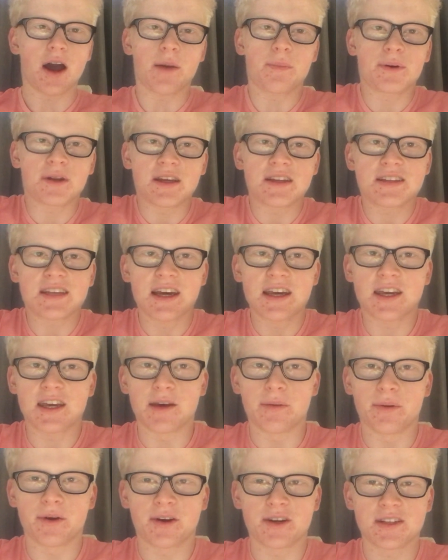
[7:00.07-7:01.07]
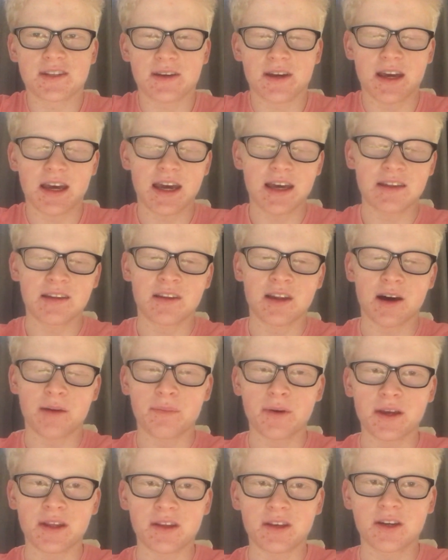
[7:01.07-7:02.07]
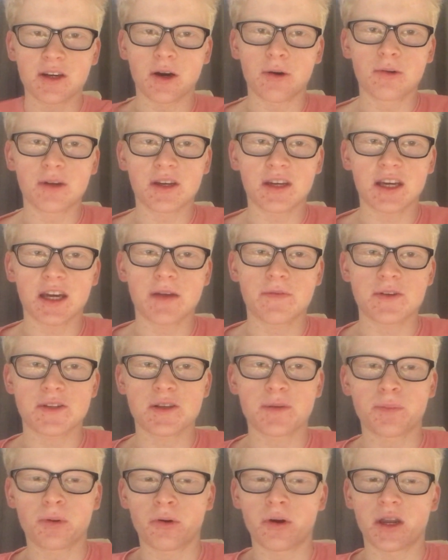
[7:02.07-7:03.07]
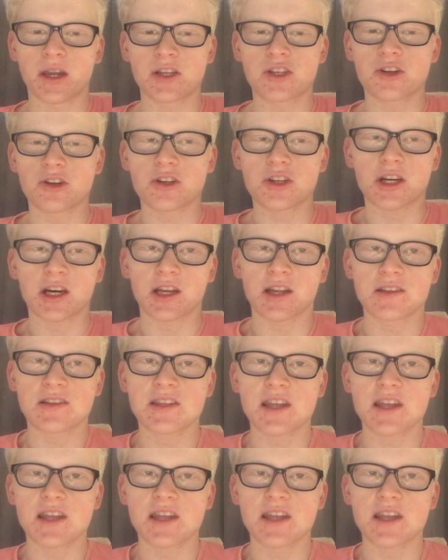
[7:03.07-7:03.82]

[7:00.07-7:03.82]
happily take it because it ended up being the goal that gave us a point as Josh Cullen